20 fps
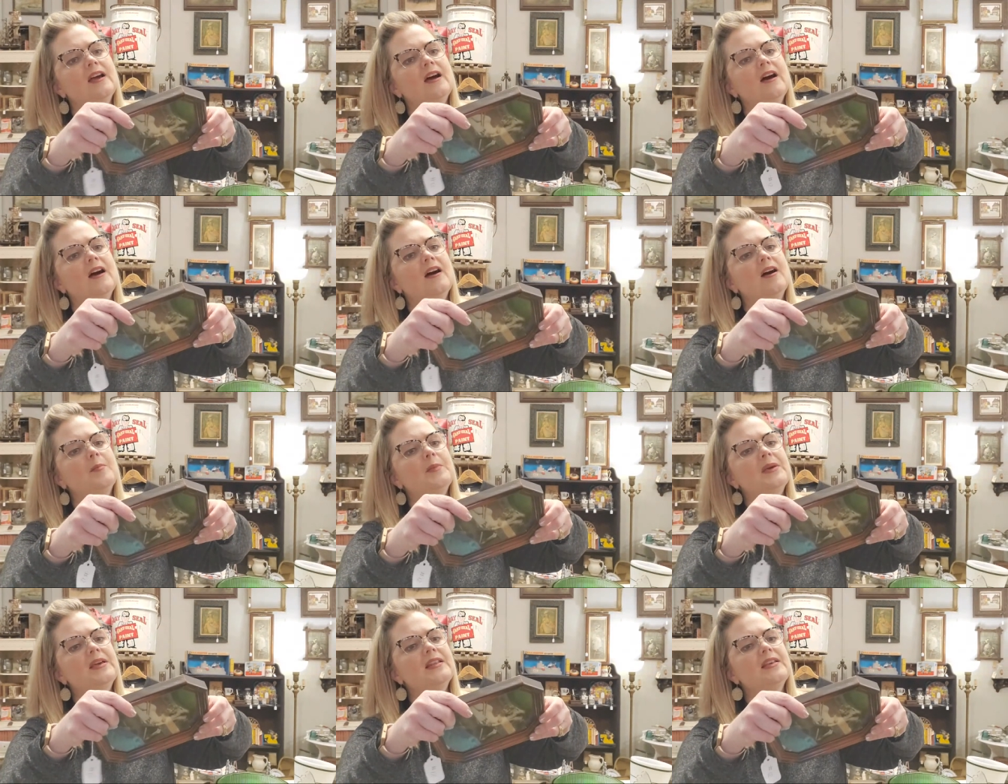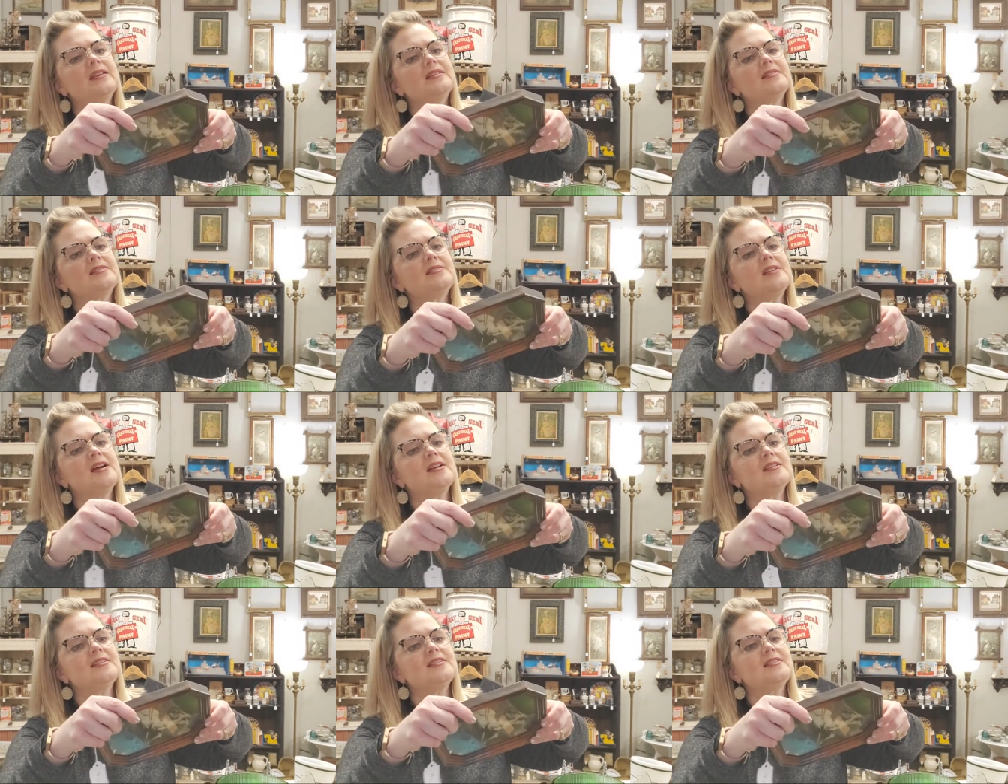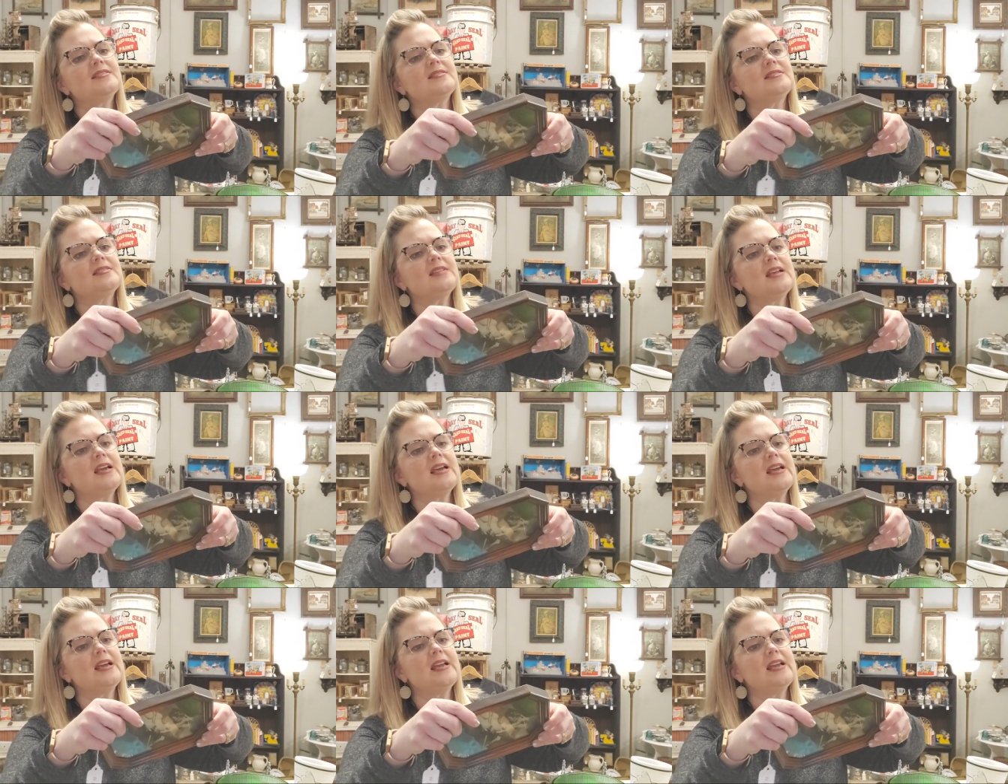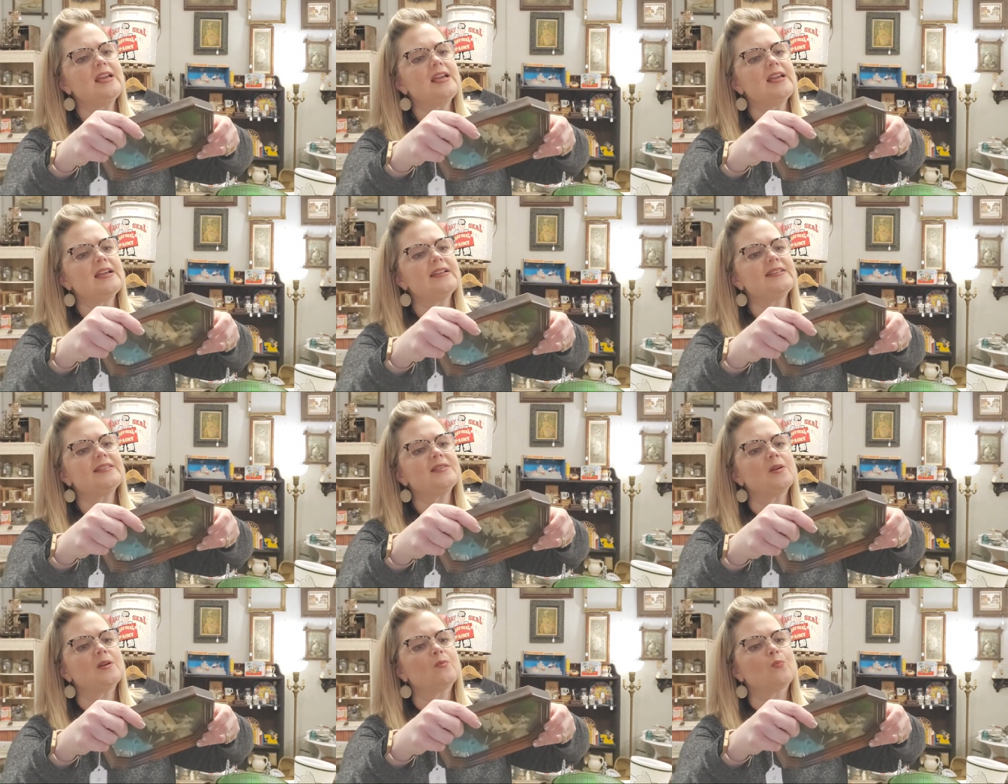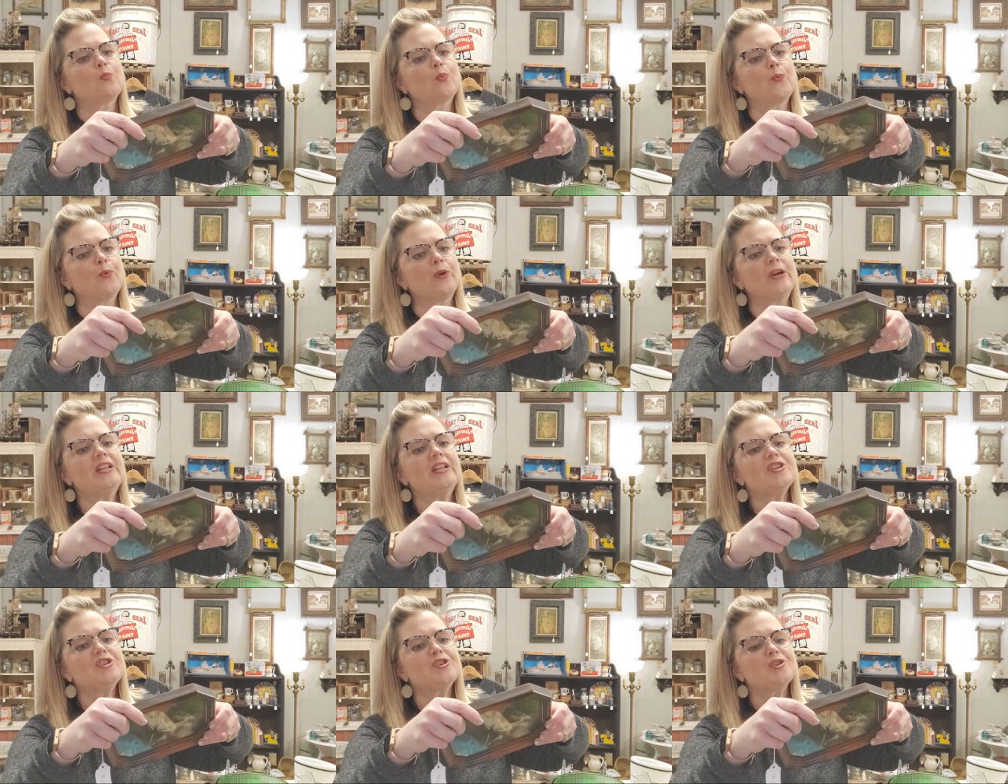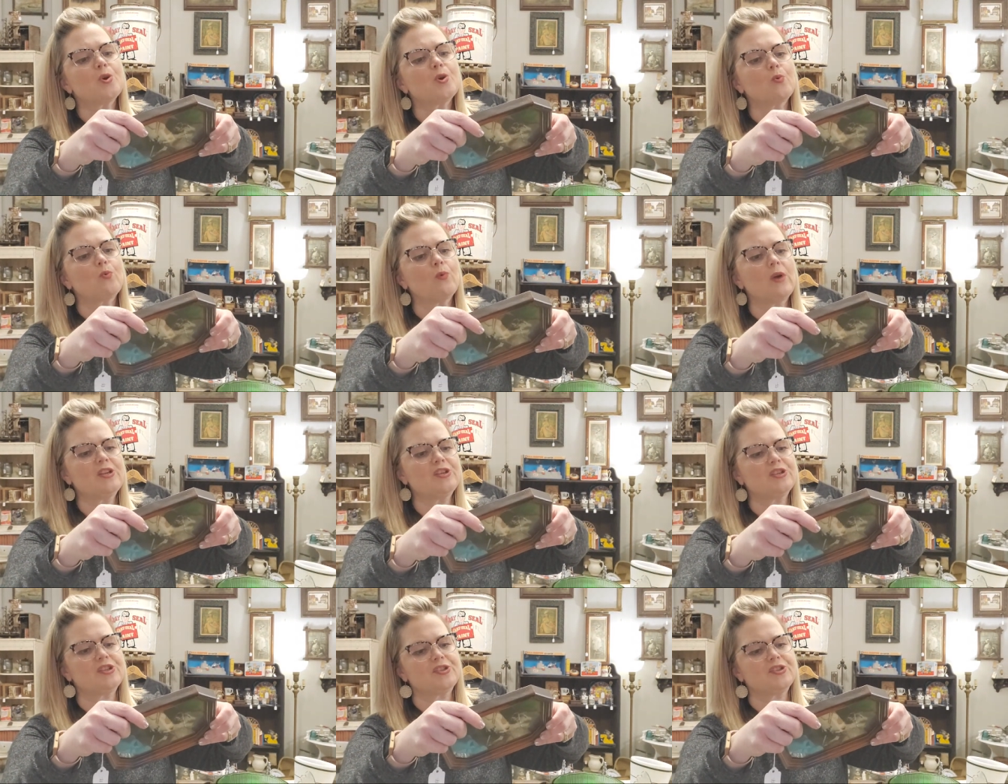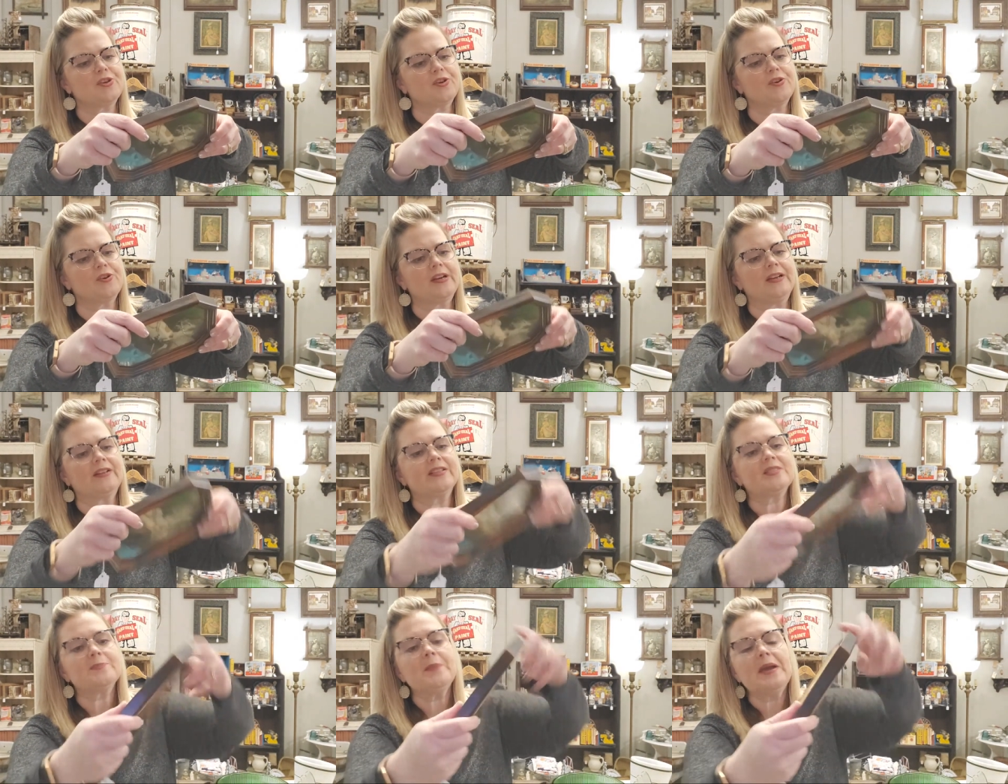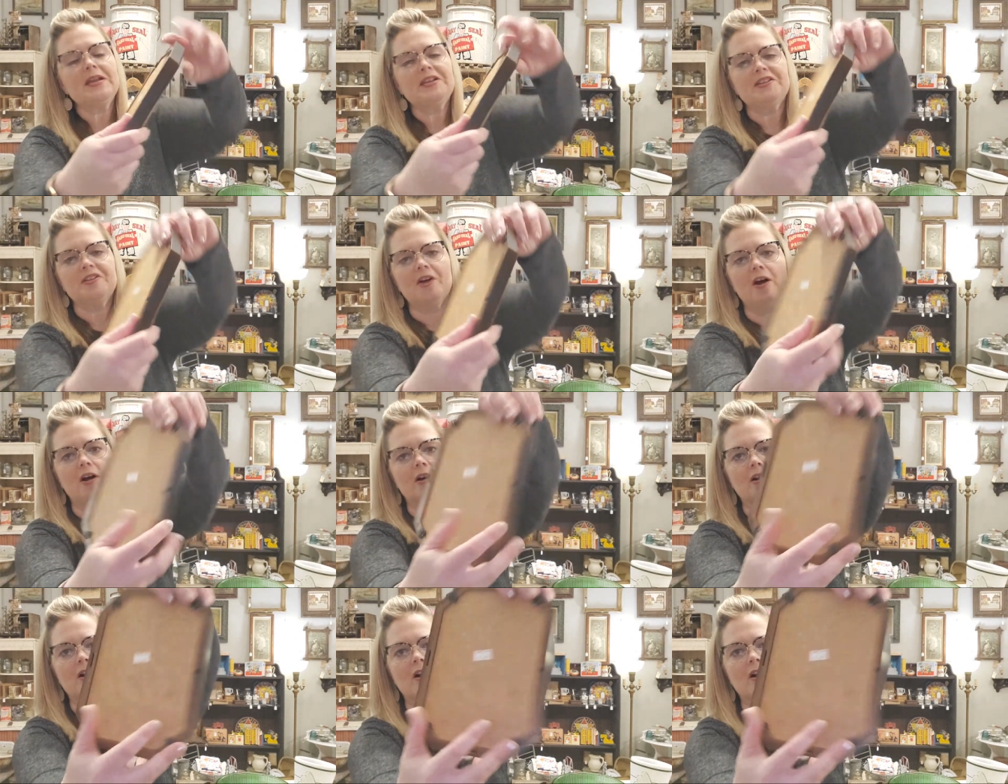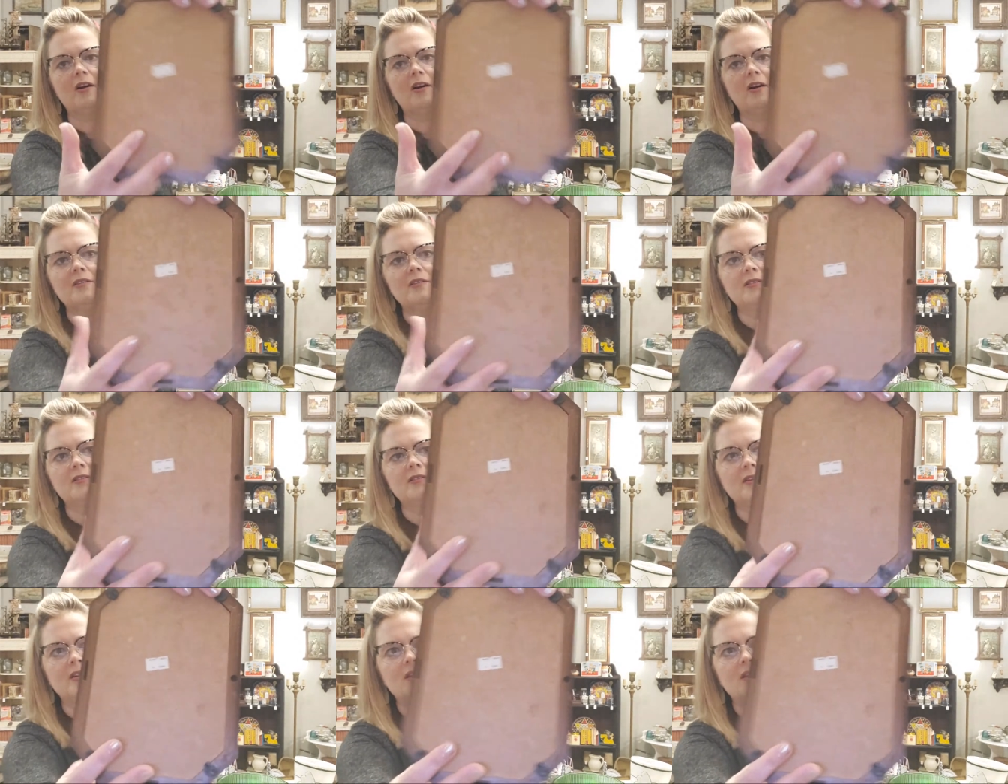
Um, it does say it's British registered and it's made in Hong Kong.